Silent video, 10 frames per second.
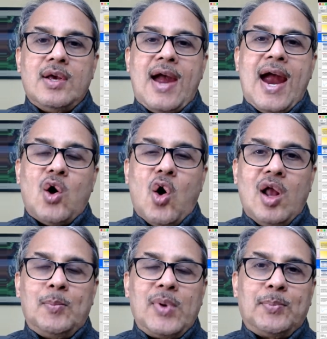And
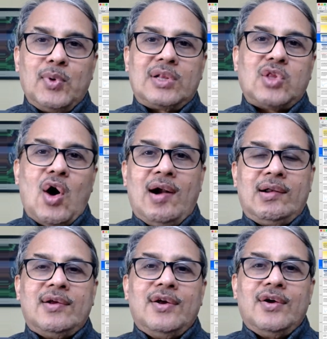all people
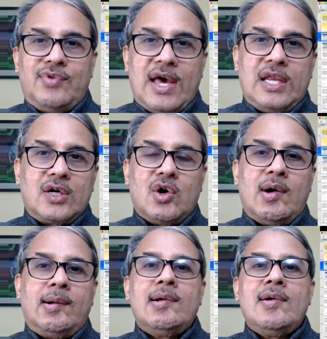thought, very
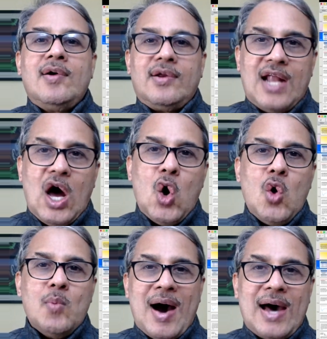good. Now
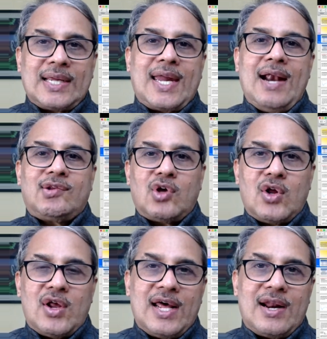markets are
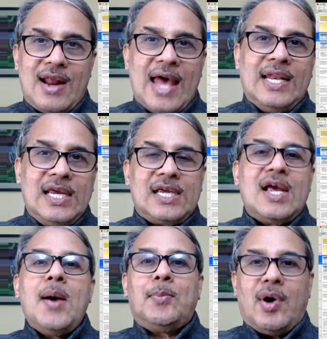on a rally,
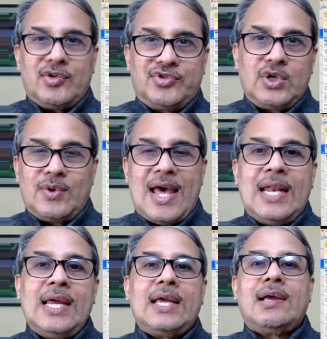positive
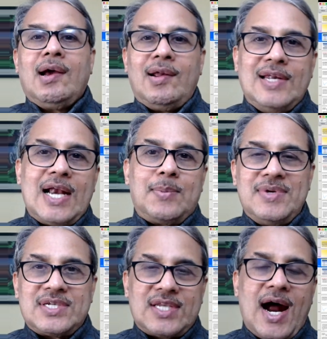rally. Let
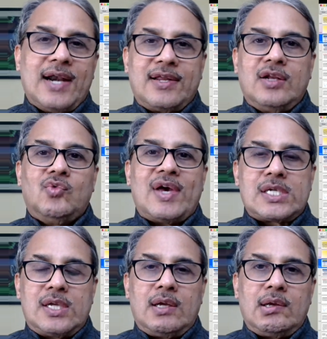me start
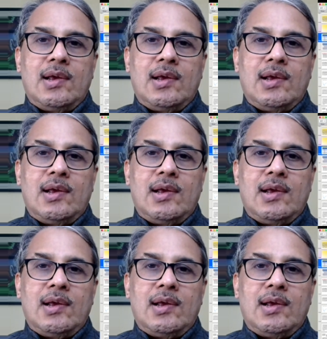investing.